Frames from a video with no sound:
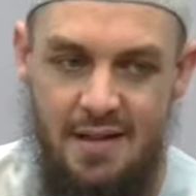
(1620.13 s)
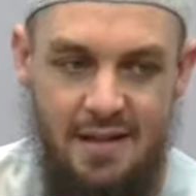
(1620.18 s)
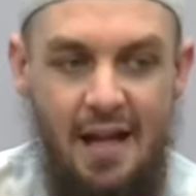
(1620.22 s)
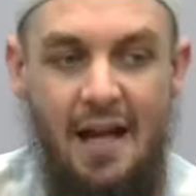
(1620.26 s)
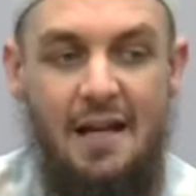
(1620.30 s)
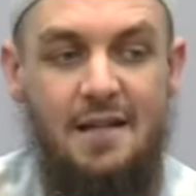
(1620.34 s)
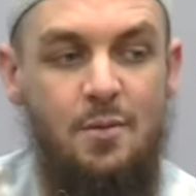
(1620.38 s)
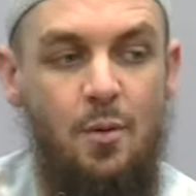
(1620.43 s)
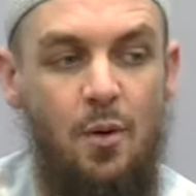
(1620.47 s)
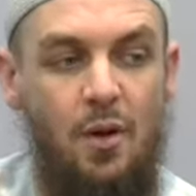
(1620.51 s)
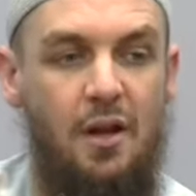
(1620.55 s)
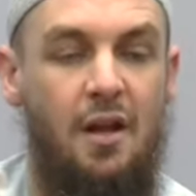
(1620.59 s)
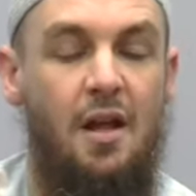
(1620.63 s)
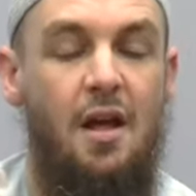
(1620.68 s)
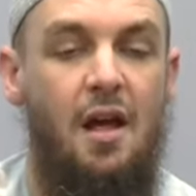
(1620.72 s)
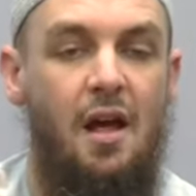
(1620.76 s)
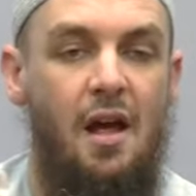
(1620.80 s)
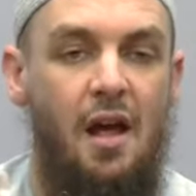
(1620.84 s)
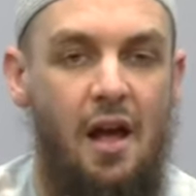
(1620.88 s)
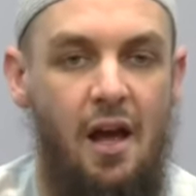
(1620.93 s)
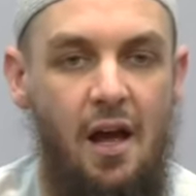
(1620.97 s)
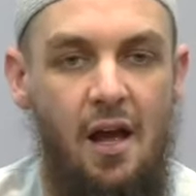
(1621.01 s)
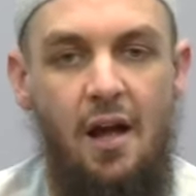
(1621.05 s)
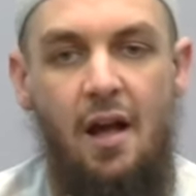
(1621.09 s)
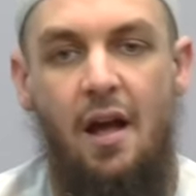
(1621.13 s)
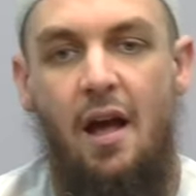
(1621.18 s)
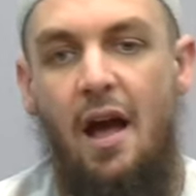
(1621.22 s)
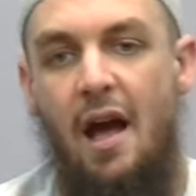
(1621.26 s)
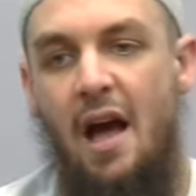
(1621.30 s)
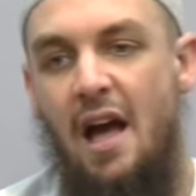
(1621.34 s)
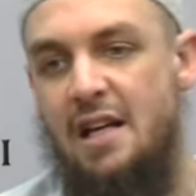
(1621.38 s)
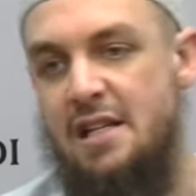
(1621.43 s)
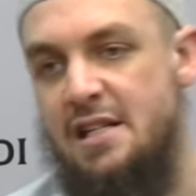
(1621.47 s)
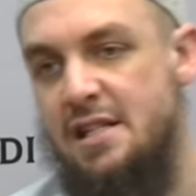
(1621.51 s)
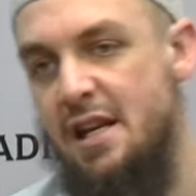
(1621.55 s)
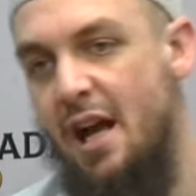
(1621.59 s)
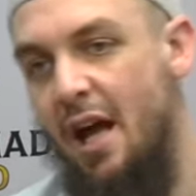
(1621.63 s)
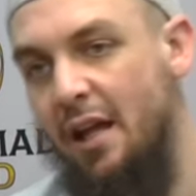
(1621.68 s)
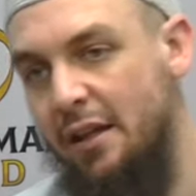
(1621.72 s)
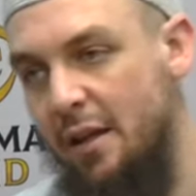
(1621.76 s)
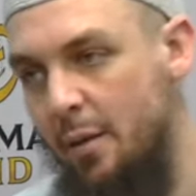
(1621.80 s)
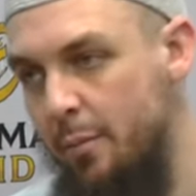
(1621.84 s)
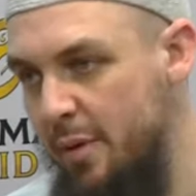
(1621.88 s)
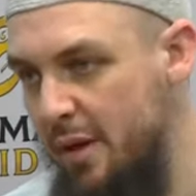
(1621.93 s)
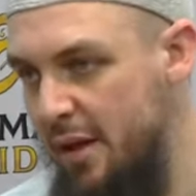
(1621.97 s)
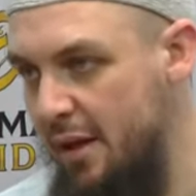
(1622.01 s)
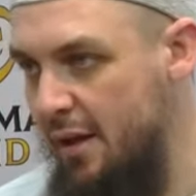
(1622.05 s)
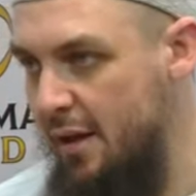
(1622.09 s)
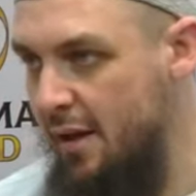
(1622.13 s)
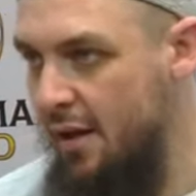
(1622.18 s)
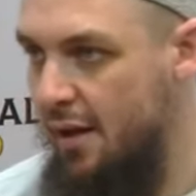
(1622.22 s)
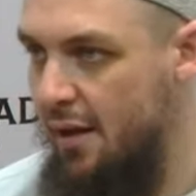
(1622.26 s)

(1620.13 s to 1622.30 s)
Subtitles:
That's what Ash-Shatibi,